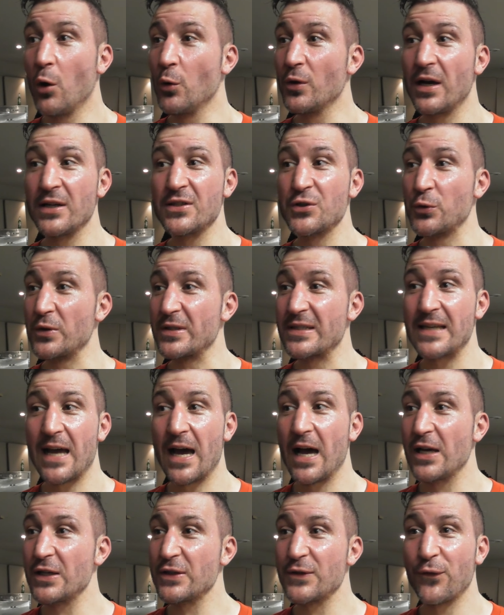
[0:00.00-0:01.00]
I saw
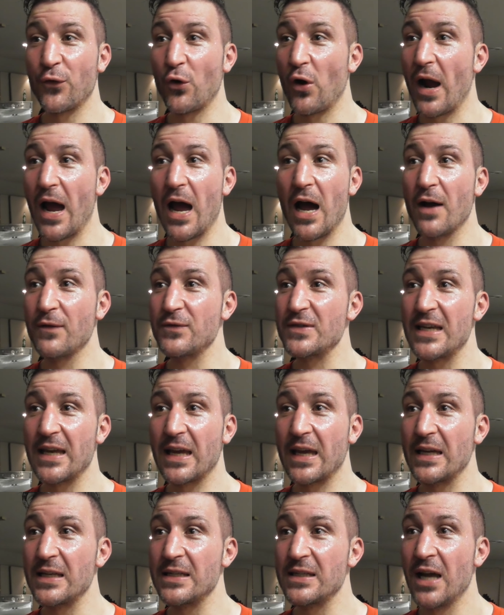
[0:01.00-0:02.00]
stars for a half
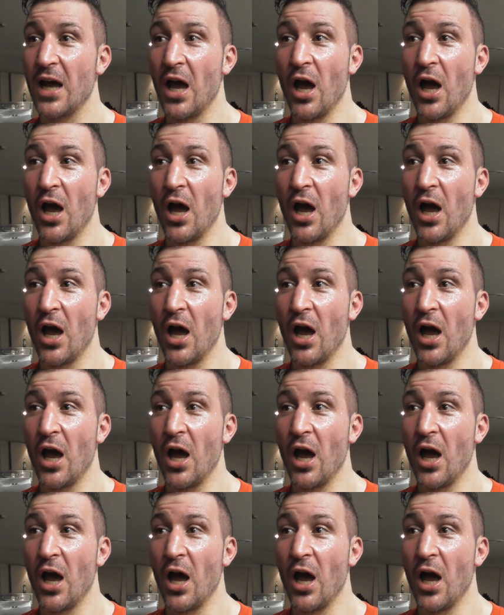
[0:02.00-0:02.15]
second.